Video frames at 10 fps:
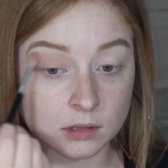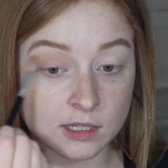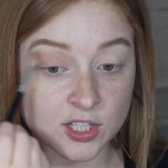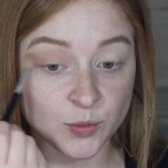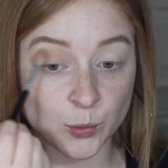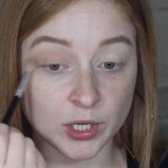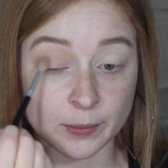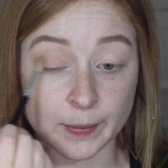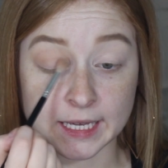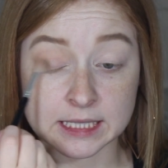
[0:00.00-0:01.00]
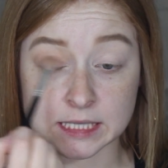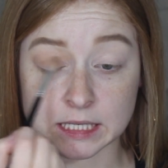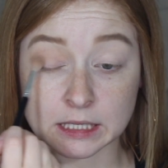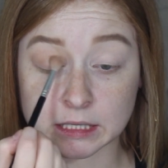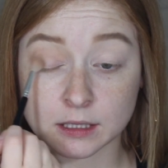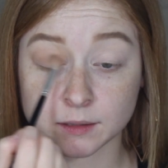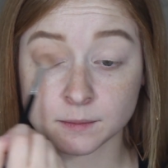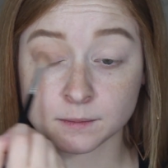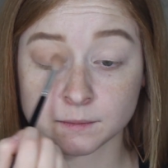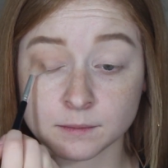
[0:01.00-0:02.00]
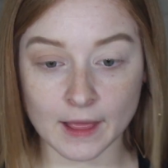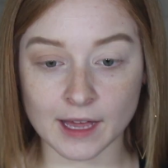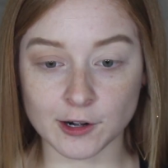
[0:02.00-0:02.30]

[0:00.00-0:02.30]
It's pretty basic. I